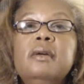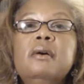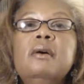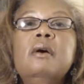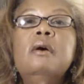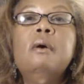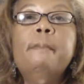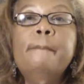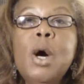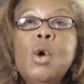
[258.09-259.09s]
You see,
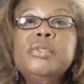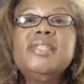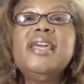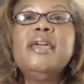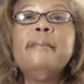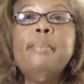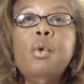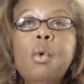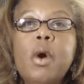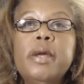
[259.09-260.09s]

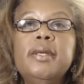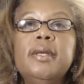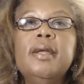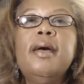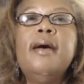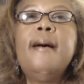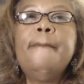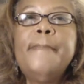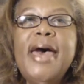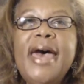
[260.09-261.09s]
most
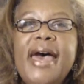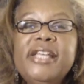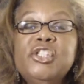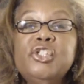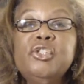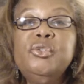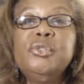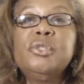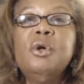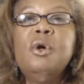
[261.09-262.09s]
important,
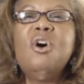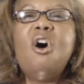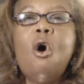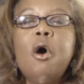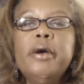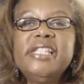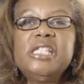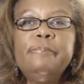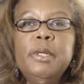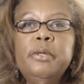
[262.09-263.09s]
pastors
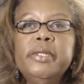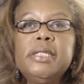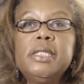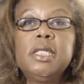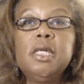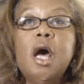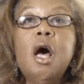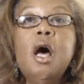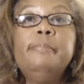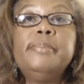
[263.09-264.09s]
are
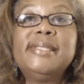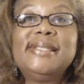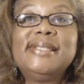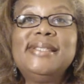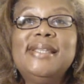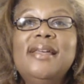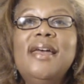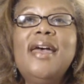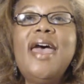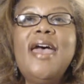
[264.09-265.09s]
experiencing
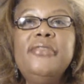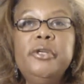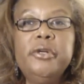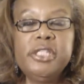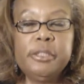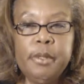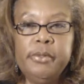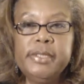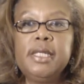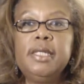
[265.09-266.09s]
ups and
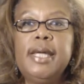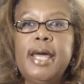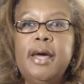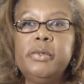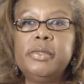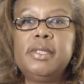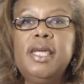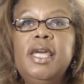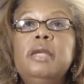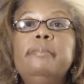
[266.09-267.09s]
they're experiencing
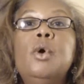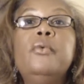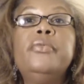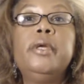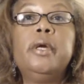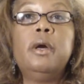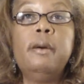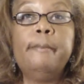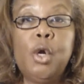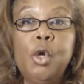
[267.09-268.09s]
downs in
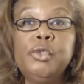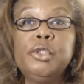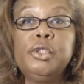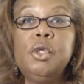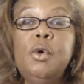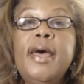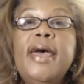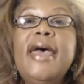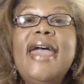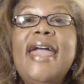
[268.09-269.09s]
both their
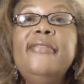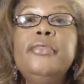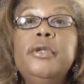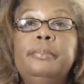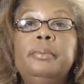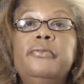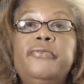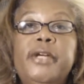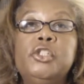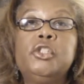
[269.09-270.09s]
personal
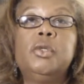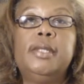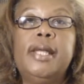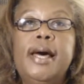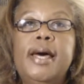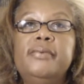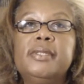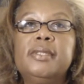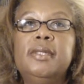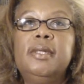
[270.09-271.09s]
and their professional
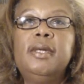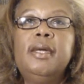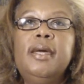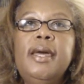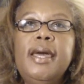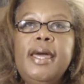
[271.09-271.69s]
lives.